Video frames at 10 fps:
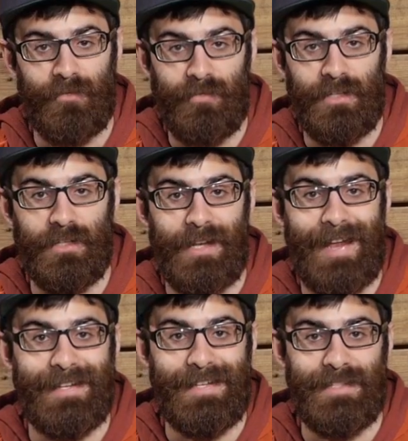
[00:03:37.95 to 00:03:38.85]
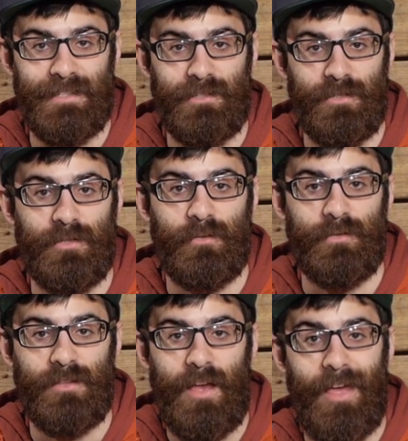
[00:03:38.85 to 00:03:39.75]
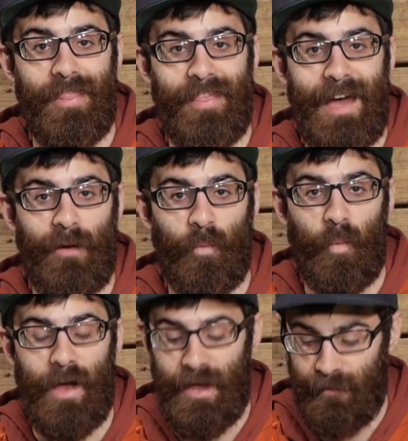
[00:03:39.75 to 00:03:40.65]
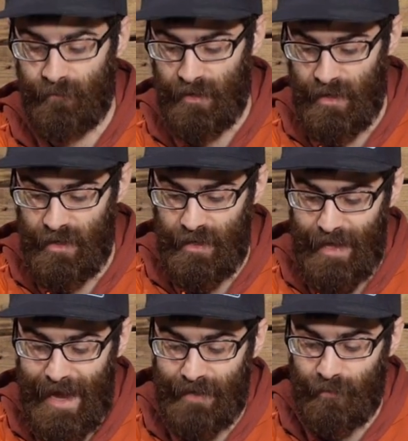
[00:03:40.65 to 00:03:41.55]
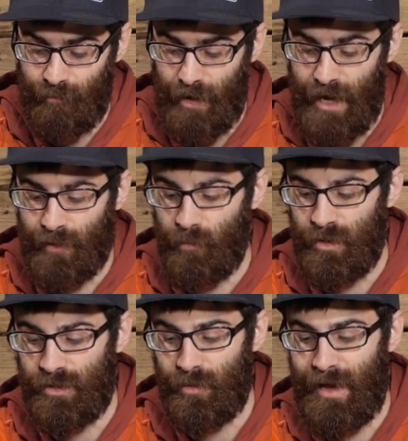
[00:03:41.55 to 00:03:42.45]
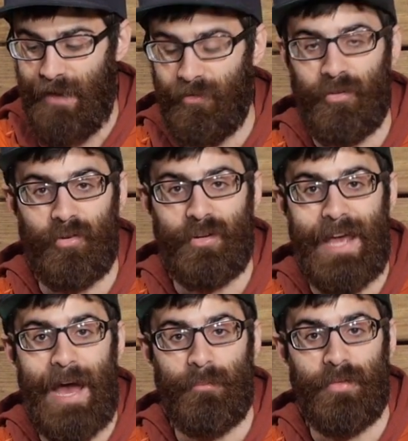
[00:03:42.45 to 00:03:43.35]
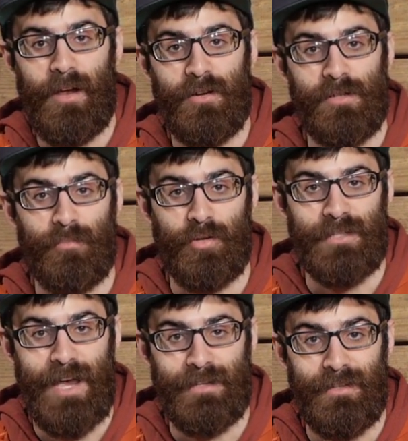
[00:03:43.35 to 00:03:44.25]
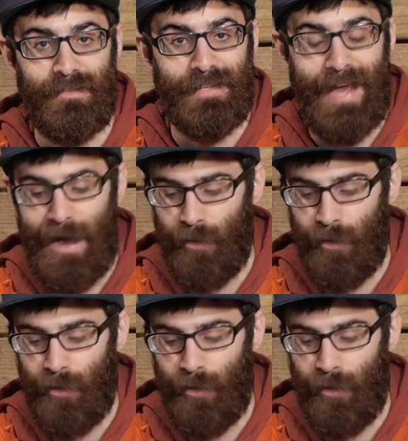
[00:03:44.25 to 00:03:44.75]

convenient and easy to use that way. At the bottom, we do have a little cap there to protect the